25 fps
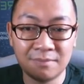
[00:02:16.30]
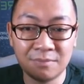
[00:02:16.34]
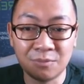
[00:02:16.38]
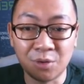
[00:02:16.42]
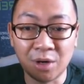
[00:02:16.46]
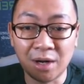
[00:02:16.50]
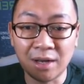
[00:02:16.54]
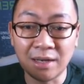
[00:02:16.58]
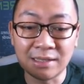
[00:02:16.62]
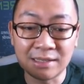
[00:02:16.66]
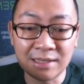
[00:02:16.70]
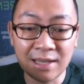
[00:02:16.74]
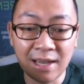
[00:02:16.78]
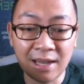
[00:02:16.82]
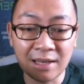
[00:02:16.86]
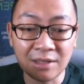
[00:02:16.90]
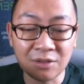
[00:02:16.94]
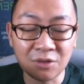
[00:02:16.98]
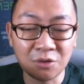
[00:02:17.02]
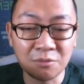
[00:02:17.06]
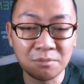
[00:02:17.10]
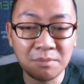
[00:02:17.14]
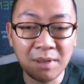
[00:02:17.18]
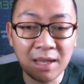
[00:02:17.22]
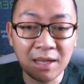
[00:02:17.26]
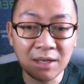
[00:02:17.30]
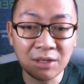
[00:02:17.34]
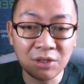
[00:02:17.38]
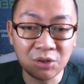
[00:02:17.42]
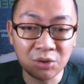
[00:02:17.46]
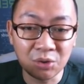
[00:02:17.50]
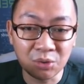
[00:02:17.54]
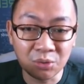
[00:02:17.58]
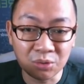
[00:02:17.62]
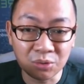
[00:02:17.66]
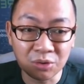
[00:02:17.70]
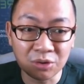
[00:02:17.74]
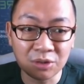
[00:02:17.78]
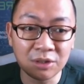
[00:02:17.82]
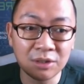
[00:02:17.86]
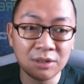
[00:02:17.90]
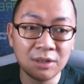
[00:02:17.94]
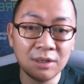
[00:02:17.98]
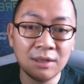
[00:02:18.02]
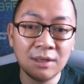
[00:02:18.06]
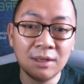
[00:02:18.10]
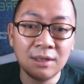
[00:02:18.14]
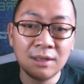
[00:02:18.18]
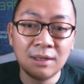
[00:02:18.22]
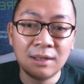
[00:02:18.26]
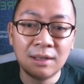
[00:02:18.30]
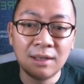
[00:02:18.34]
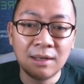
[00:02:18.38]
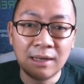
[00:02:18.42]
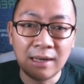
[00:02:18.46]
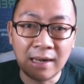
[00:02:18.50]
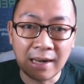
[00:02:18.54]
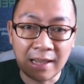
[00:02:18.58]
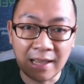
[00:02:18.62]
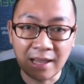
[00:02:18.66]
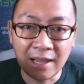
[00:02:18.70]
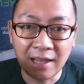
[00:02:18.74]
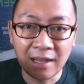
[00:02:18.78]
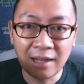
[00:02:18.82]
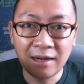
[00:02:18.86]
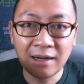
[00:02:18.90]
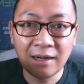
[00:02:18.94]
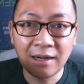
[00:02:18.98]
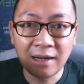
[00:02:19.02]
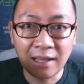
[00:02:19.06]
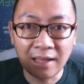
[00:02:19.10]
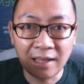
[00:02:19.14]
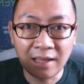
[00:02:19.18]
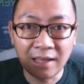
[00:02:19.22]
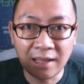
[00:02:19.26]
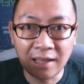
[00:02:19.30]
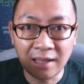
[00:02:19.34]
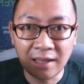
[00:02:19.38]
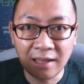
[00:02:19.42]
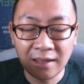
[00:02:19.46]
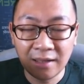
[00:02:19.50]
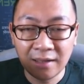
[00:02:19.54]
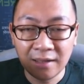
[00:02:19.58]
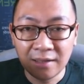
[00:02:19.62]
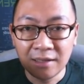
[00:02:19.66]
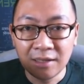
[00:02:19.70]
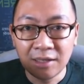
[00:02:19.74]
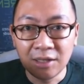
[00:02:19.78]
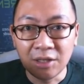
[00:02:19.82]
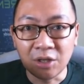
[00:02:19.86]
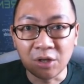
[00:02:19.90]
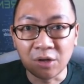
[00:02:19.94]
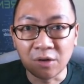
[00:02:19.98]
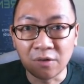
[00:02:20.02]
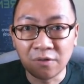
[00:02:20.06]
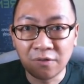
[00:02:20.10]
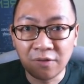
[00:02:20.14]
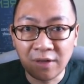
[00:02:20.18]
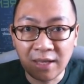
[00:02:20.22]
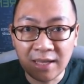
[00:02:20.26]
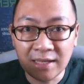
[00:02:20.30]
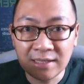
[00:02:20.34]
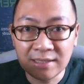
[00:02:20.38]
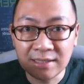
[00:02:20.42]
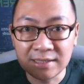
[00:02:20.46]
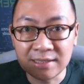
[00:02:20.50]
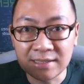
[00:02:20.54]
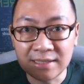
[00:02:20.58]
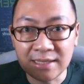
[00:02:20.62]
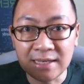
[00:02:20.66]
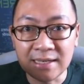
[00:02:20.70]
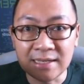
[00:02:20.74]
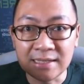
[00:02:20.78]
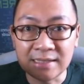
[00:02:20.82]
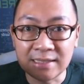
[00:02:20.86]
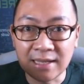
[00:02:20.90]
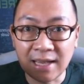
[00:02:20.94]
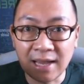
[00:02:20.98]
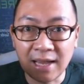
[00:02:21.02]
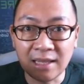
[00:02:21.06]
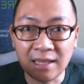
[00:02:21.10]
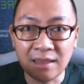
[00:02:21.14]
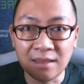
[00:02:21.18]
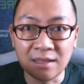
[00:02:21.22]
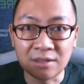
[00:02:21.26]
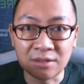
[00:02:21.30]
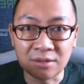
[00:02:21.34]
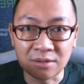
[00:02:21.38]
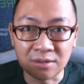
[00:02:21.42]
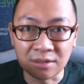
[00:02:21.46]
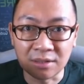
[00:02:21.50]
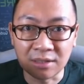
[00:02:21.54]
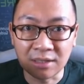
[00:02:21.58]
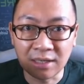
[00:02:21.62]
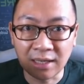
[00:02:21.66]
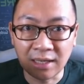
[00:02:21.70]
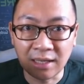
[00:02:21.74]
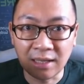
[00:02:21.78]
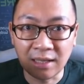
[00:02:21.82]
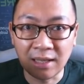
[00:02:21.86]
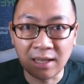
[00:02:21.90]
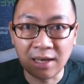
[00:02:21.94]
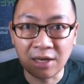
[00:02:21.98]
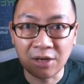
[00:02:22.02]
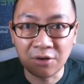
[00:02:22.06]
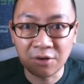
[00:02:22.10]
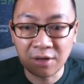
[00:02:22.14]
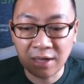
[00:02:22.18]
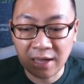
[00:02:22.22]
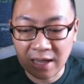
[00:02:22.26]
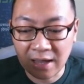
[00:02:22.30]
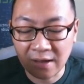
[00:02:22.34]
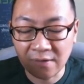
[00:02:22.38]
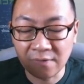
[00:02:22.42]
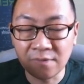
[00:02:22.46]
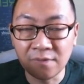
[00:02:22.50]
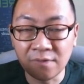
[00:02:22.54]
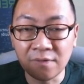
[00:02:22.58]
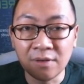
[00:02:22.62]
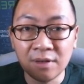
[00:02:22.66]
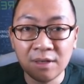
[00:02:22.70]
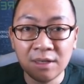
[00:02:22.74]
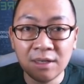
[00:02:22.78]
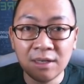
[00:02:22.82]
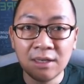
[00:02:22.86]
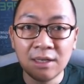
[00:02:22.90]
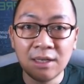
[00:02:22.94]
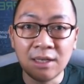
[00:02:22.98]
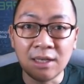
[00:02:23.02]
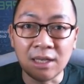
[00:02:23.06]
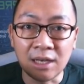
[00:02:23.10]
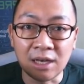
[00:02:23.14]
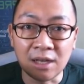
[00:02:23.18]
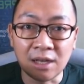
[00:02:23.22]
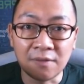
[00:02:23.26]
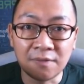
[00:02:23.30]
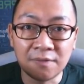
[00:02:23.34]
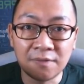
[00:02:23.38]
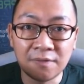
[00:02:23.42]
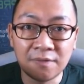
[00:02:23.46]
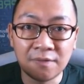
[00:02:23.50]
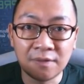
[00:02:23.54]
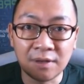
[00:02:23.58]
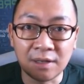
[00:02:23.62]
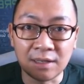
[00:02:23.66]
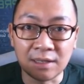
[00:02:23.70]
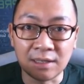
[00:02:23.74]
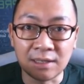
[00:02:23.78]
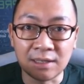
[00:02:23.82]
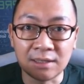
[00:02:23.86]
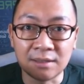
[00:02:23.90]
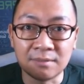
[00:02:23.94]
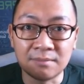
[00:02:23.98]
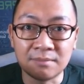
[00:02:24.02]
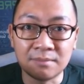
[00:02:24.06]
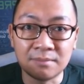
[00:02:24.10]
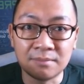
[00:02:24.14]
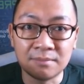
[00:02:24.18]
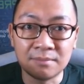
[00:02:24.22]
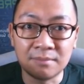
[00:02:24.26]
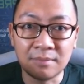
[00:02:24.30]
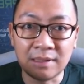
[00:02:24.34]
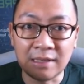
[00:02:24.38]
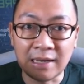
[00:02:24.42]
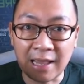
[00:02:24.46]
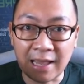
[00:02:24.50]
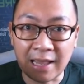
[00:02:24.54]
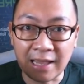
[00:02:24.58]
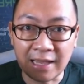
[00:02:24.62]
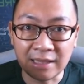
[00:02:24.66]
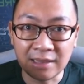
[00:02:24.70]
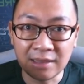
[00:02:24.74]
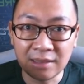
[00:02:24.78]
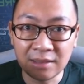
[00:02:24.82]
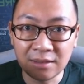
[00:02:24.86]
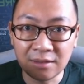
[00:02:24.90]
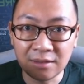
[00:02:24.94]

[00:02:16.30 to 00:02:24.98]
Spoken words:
we're inside. So make sure lang na your face is inside the circle and you have enough light